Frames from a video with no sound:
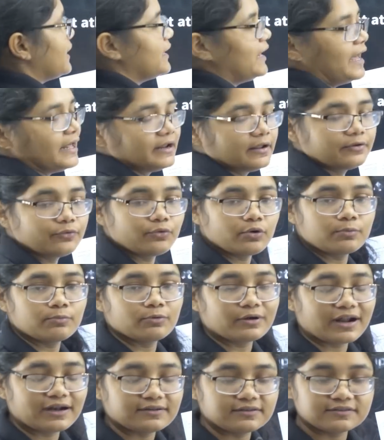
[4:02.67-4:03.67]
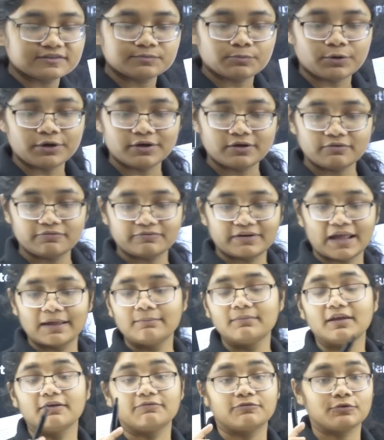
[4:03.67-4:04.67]
an error notebook at this point of
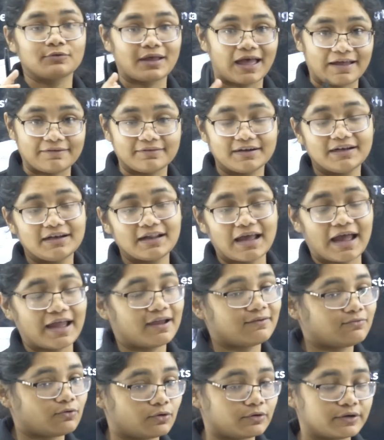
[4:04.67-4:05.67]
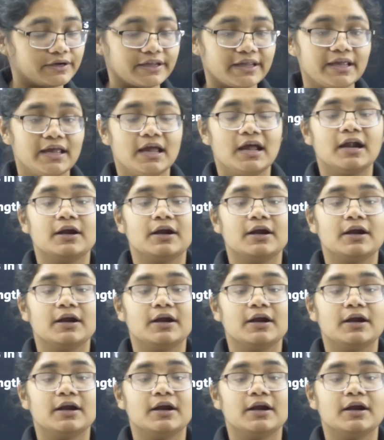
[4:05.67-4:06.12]
time. If you haven't, I have already